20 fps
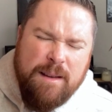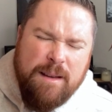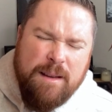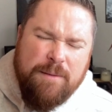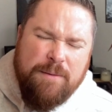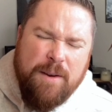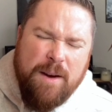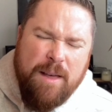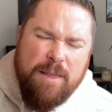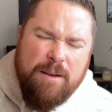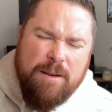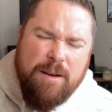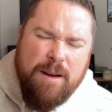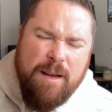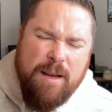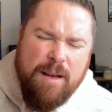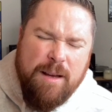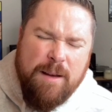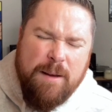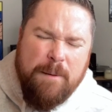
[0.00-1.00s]
And Father,
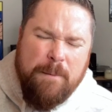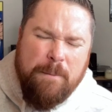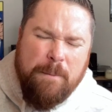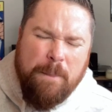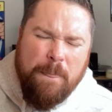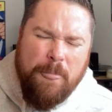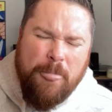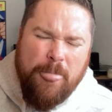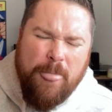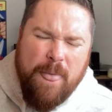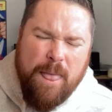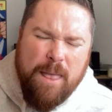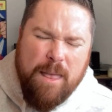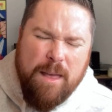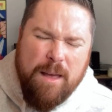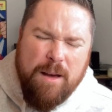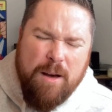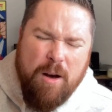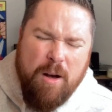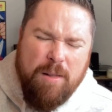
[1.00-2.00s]

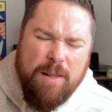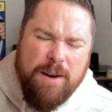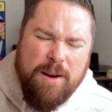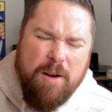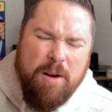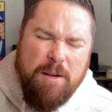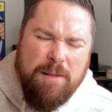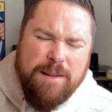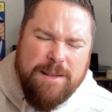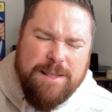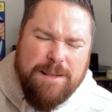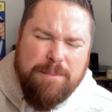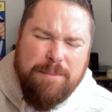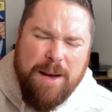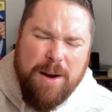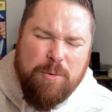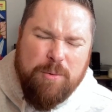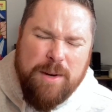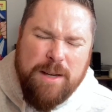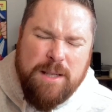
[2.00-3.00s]
all in all, it's
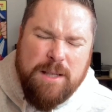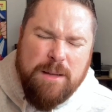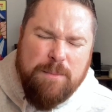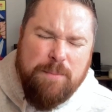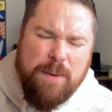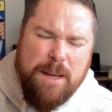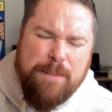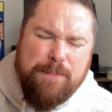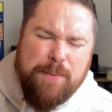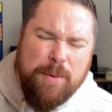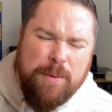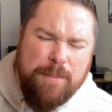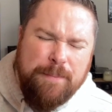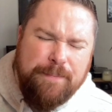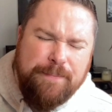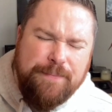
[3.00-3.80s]
about reaching people